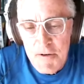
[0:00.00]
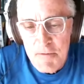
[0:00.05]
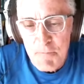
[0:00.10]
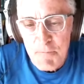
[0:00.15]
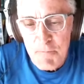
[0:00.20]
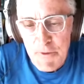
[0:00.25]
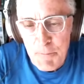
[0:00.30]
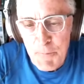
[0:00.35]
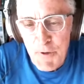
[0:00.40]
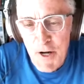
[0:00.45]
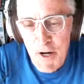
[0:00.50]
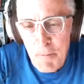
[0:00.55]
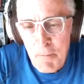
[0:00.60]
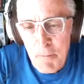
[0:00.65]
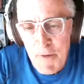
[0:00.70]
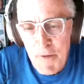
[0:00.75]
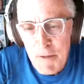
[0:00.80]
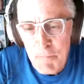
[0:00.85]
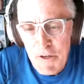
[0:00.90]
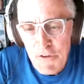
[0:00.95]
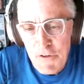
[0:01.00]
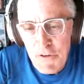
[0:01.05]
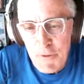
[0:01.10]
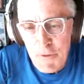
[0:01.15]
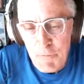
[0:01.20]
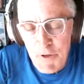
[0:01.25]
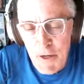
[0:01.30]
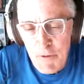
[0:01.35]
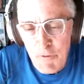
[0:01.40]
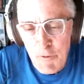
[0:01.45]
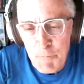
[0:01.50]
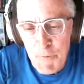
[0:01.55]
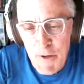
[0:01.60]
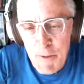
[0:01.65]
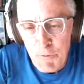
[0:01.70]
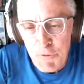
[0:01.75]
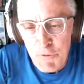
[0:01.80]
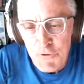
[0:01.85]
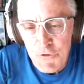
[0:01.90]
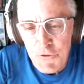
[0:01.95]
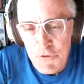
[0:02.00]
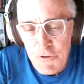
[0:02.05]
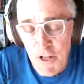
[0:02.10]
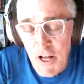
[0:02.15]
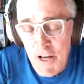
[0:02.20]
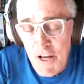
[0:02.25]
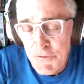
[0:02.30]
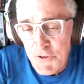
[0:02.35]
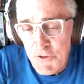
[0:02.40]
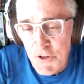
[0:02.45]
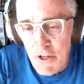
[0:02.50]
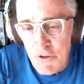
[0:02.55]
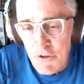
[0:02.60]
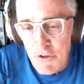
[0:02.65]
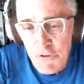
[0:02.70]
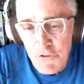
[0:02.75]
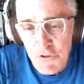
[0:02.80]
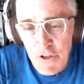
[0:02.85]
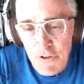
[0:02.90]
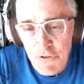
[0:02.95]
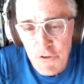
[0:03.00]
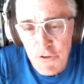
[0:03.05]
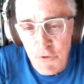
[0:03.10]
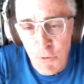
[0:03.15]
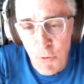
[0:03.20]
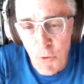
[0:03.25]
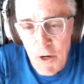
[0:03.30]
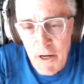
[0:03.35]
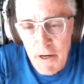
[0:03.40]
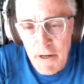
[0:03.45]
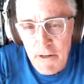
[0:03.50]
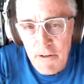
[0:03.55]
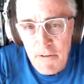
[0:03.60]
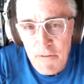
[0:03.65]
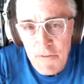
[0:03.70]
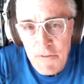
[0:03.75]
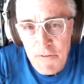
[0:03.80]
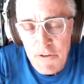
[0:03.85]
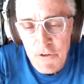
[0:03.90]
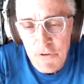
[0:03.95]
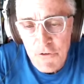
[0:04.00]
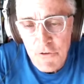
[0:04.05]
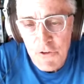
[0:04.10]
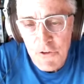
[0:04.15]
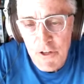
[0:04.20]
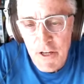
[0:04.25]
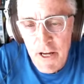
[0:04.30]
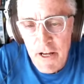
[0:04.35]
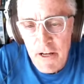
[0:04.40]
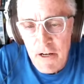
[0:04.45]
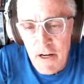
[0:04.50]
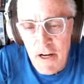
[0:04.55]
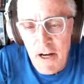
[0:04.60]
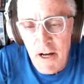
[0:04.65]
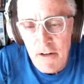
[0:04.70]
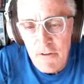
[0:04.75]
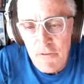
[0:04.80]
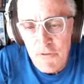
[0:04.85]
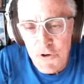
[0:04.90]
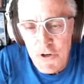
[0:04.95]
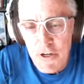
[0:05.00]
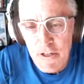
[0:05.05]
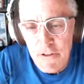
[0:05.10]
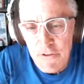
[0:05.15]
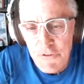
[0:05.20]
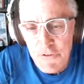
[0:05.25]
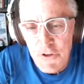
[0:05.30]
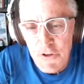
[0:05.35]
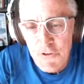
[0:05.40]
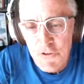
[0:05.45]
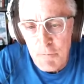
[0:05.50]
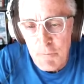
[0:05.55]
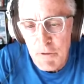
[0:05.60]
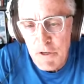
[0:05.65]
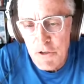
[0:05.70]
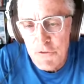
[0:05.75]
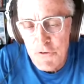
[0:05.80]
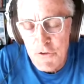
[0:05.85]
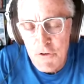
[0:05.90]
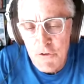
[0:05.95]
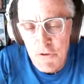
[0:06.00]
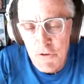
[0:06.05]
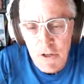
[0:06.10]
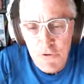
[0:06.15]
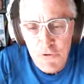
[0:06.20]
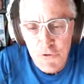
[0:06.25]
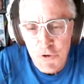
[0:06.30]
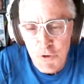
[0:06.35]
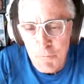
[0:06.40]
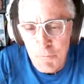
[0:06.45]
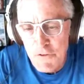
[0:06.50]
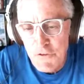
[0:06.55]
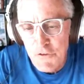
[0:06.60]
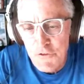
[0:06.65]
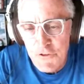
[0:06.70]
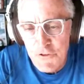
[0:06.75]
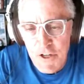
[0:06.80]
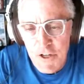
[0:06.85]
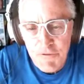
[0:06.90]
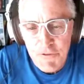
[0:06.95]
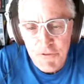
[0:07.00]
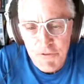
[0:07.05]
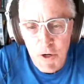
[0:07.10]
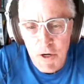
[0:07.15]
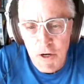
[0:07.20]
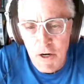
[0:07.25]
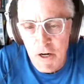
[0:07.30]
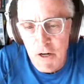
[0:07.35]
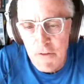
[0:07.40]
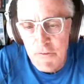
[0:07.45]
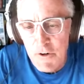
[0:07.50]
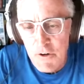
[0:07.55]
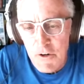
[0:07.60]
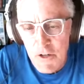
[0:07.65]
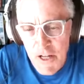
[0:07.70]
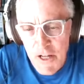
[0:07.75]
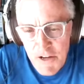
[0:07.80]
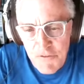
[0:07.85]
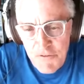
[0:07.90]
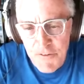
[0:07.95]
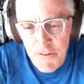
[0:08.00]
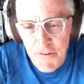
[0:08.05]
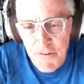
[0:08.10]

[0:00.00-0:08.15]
But the problem may be sometimes that people's lifestyle just gets in the way. They just cannot train consistently because they just got too much stuff going on in their life.